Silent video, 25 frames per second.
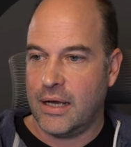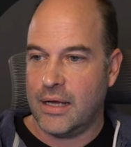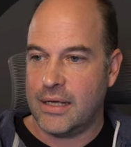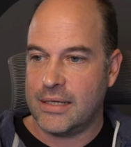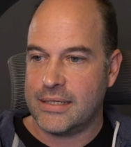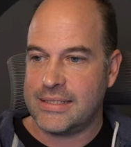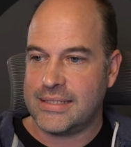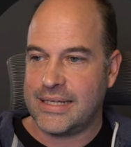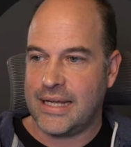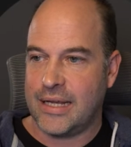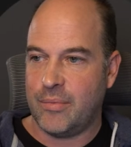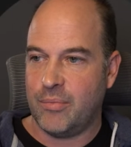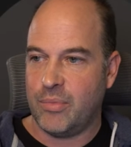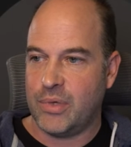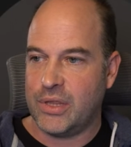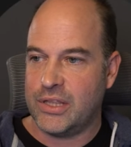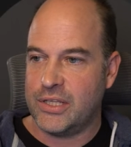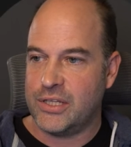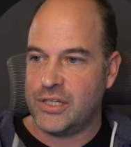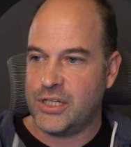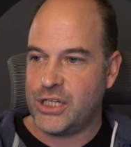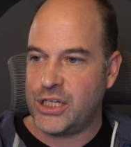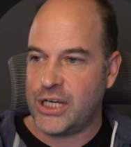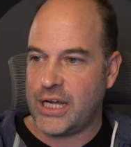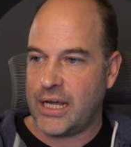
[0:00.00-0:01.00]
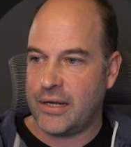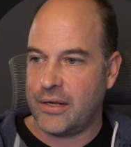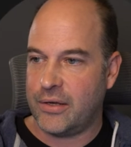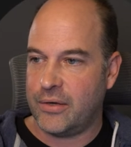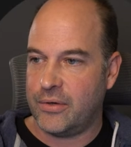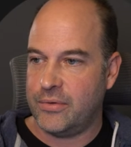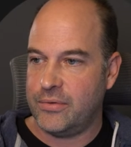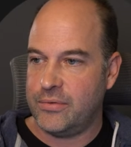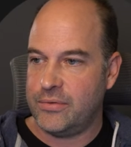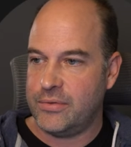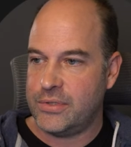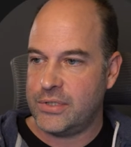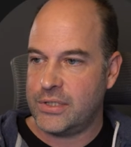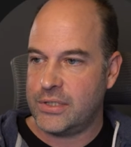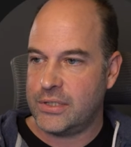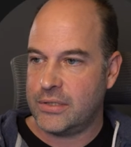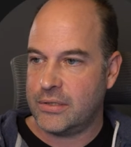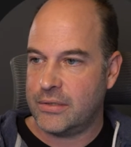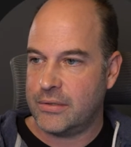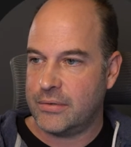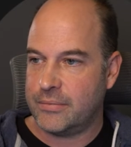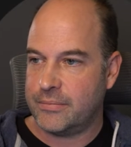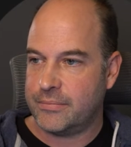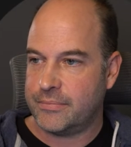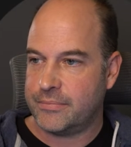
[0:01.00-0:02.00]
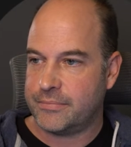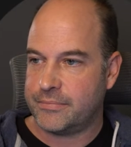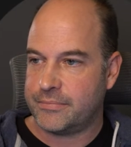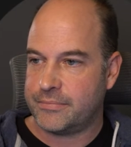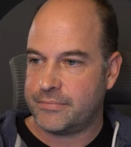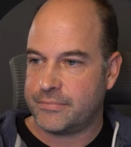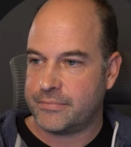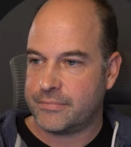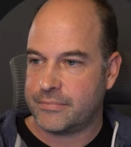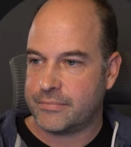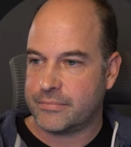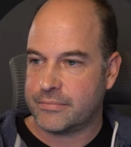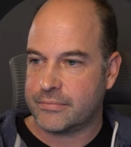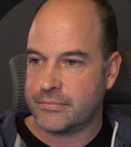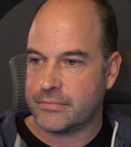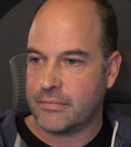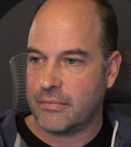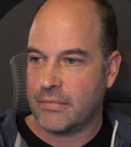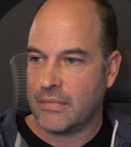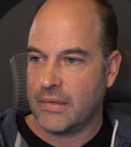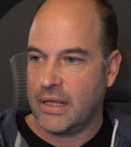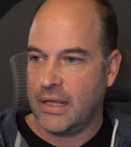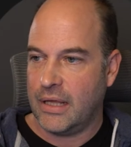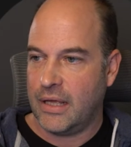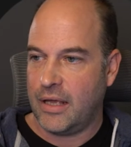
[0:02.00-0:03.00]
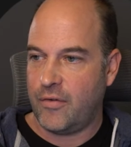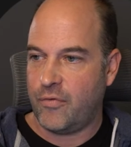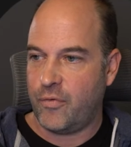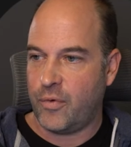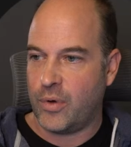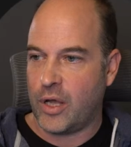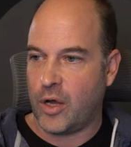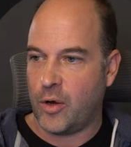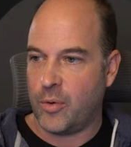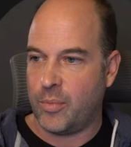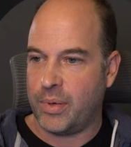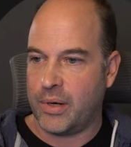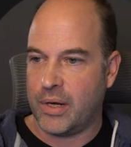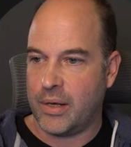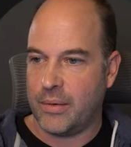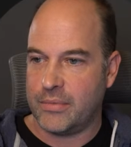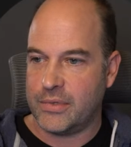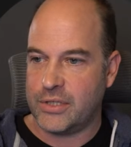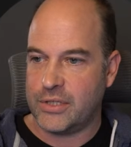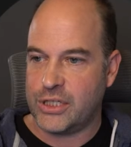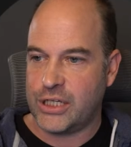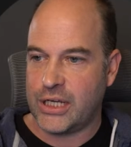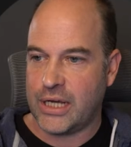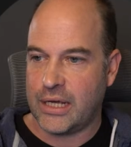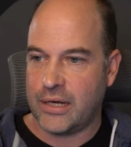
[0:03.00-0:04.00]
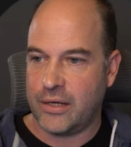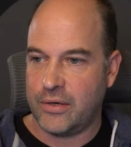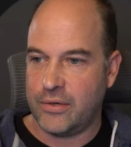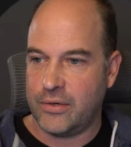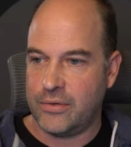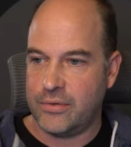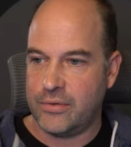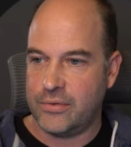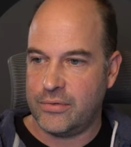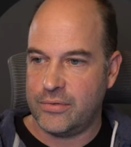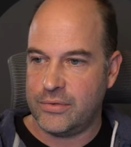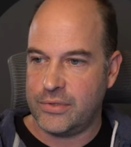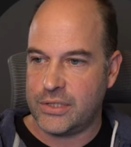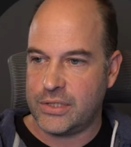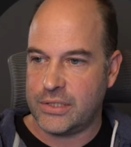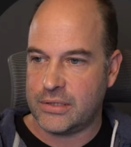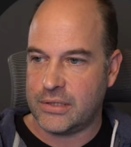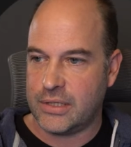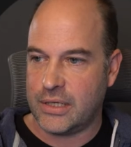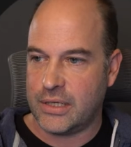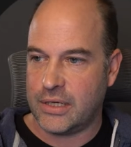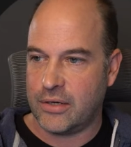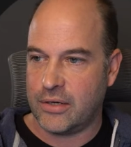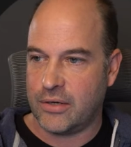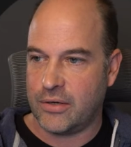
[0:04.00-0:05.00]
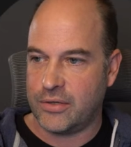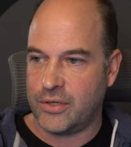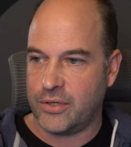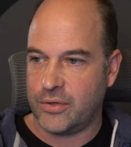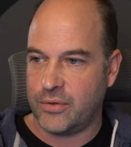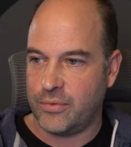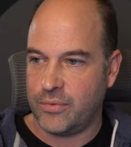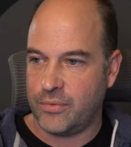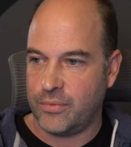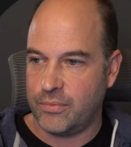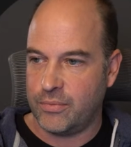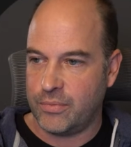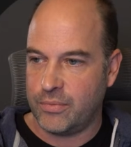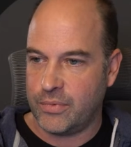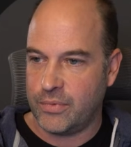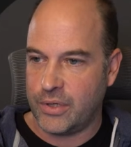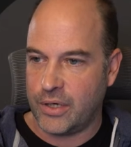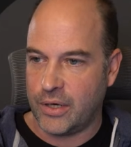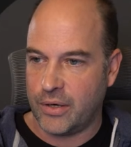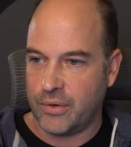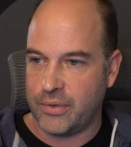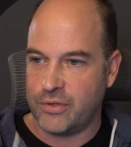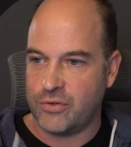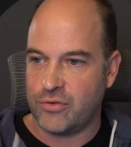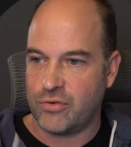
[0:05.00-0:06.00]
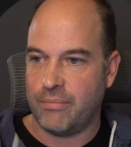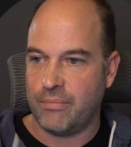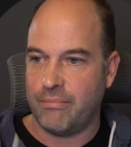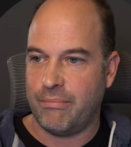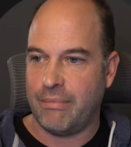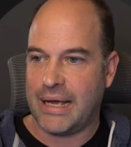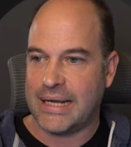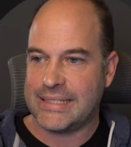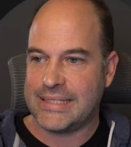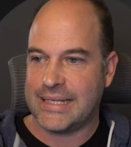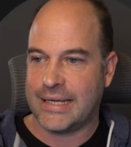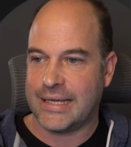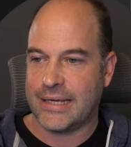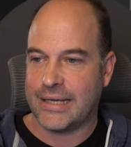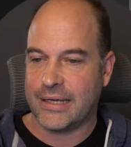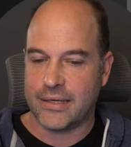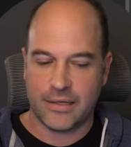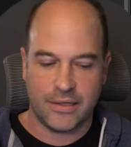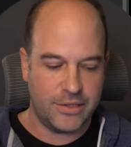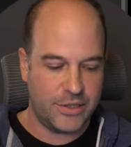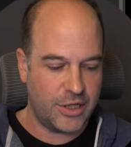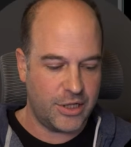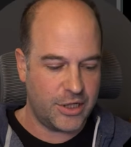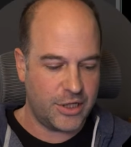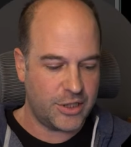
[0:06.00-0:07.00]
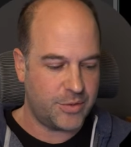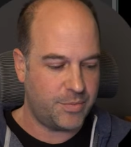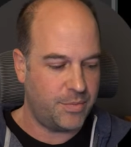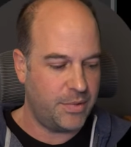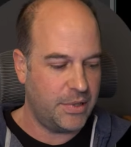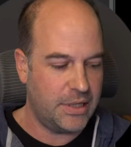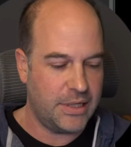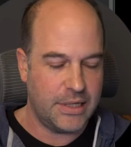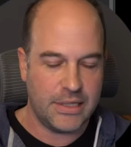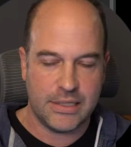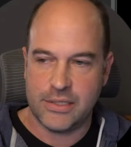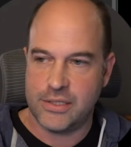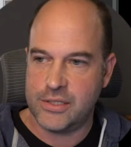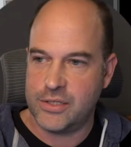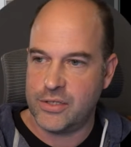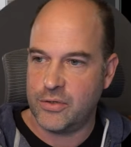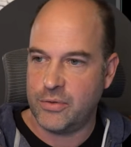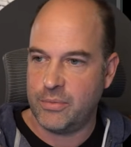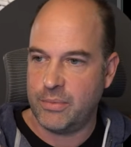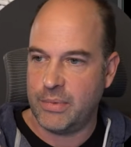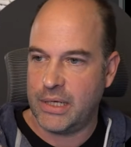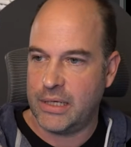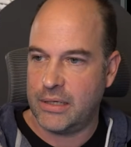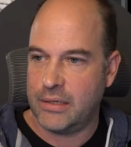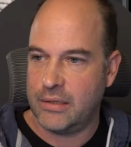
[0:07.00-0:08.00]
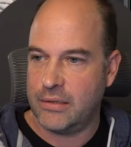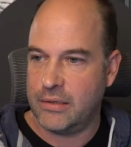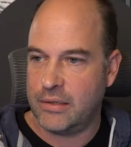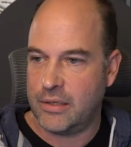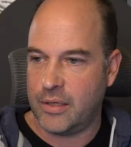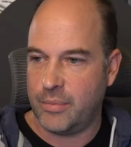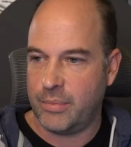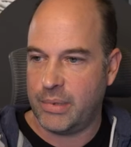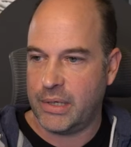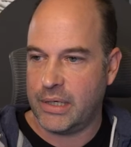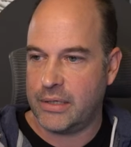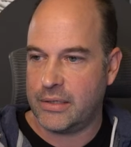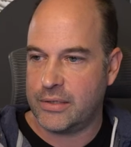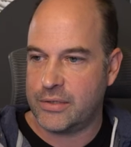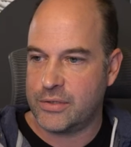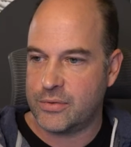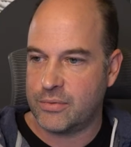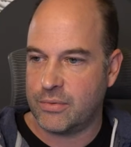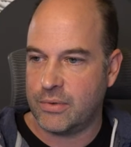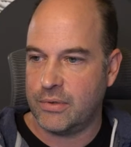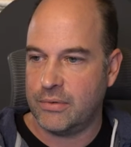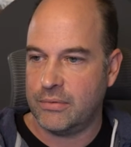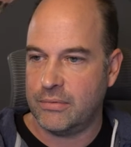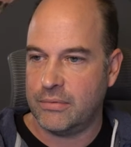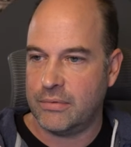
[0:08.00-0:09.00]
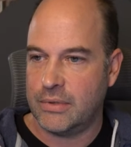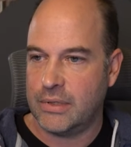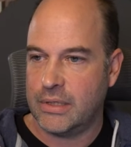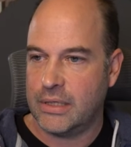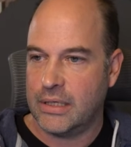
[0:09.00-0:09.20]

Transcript: Same with the shadows. If we open up the shadows, and I'll do, a dramatic adjustment, let's zoom in a bit as well.